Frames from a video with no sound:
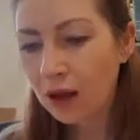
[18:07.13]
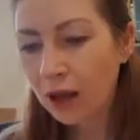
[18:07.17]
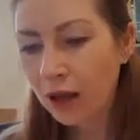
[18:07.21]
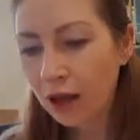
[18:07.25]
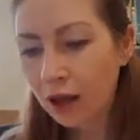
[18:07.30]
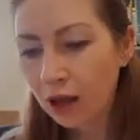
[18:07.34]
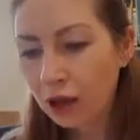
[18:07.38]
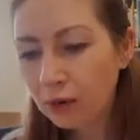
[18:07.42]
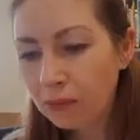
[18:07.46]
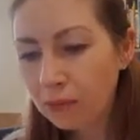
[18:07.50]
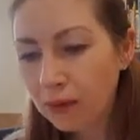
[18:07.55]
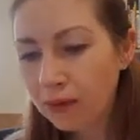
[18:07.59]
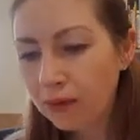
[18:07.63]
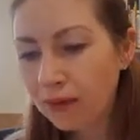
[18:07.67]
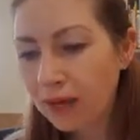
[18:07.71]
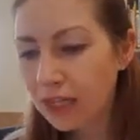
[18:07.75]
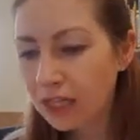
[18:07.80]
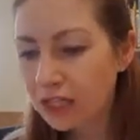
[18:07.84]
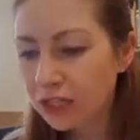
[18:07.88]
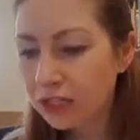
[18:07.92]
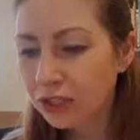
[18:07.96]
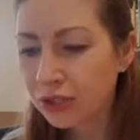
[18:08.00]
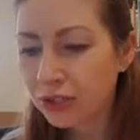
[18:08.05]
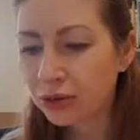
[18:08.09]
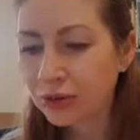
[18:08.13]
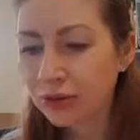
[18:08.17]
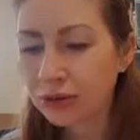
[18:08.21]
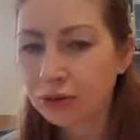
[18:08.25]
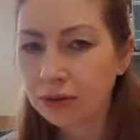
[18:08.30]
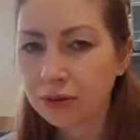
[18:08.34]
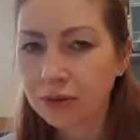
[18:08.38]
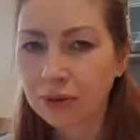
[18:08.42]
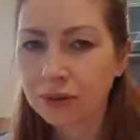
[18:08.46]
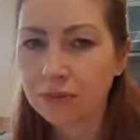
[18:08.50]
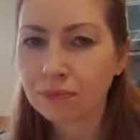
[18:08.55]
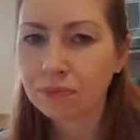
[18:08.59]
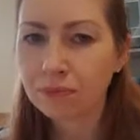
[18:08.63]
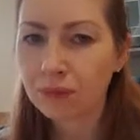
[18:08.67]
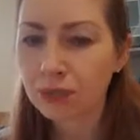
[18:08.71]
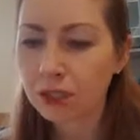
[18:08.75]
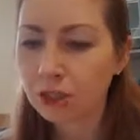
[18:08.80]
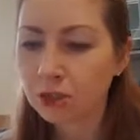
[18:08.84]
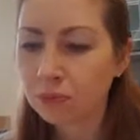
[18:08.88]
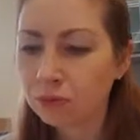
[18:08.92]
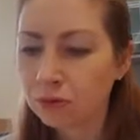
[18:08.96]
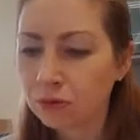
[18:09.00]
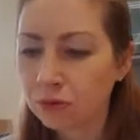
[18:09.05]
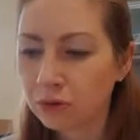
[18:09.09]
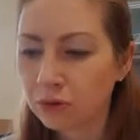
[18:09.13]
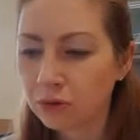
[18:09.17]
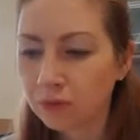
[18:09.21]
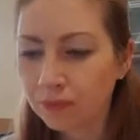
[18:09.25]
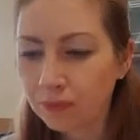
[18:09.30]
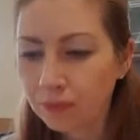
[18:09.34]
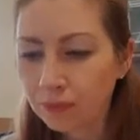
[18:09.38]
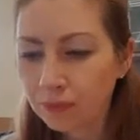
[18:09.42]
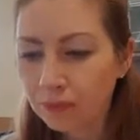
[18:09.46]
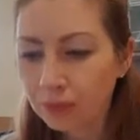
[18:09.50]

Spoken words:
I hope you get to do it all and much more.